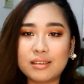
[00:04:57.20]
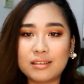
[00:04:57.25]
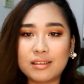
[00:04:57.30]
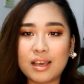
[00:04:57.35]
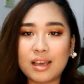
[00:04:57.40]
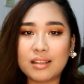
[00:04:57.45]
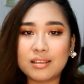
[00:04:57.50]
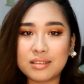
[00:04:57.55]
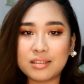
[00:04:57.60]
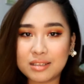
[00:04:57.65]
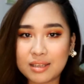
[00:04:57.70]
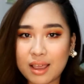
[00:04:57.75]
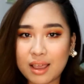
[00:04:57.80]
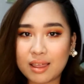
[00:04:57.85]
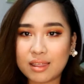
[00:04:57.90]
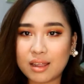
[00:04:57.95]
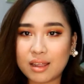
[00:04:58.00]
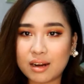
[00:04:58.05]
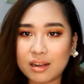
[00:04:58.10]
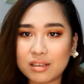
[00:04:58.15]
can say
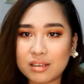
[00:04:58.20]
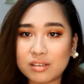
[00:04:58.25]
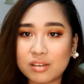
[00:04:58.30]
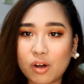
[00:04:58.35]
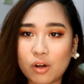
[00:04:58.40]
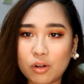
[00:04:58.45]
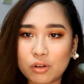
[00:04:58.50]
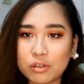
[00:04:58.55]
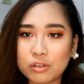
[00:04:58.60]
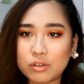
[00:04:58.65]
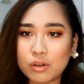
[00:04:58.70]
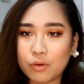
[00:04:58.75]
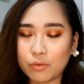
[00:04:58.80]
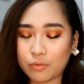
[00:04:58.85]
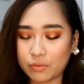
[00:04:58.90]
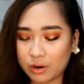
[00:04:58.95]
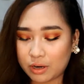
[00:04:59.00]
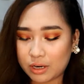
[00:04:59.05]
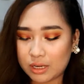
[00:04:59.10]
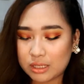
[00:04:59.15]
that it's also
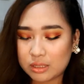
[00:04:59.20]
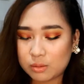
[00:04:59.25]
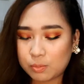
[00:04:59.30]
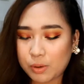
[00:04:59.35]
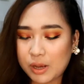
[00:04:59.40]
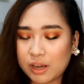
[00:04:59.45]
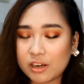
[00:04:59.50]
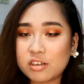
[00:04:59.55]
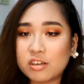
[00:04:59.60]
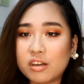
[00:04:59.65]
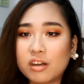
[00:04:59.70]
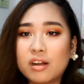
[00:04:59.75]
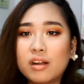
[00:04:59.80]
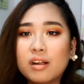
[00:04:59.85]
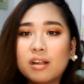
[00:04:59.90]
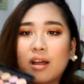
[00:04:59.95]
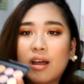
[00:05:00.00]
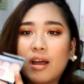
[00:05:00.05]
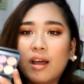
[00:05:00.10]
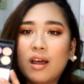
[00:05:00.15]
very
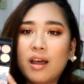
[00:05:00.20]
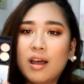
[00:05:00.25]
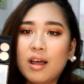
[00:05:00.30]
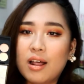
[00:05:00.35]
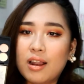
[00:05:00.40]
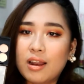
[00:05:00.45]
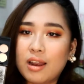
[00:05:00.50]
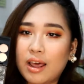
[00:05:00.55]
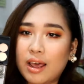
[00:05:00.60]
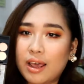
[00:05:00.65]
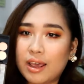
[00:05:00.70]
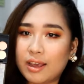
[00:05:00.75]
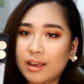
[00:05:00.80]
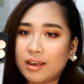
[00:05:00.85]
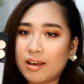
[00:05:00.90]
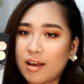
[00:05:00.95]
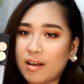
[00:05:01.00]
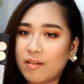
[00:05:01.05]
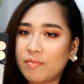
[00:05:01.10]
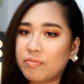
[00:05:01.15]
special.
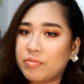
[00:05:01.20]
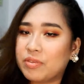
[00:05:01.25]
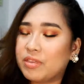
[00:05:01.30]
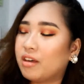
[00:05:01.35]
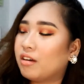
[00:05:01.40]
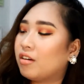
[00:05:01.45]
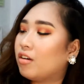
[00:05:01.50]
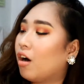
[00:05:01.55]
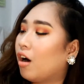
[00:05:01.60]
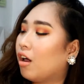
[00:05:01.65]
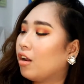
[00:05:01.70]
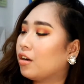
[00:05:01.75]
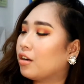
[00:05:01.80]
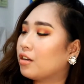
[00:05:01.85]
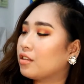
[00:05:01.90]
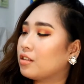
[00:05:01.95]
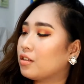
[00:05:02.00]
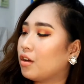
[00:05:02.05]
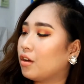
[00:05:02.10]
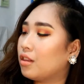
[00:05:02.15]
Like the
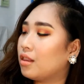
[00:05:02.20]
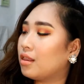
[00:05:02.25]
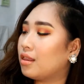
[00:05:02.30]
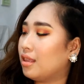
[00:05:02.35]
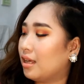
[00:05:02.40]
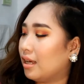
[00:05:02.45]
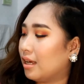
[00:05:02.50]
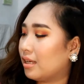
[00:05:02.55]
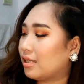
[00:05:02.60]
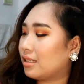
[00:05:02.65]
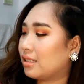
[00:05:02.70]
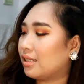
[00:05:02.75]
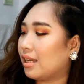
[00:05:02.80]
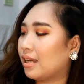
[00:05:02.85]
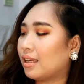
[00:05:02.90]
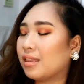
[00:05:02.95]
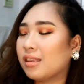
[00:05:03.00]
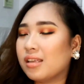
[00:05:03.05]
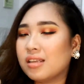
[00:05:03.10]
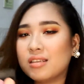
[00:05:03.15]
colors on this,
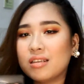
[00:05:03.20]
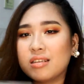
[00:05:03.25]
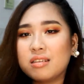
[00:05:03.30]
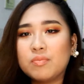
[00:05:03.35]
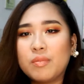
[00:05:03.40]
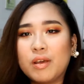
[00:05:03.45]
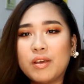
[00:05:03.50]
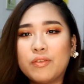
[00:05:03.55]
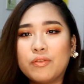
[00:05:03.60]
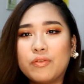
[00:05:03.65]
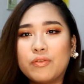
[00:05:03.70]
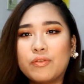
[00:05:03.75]
like this is my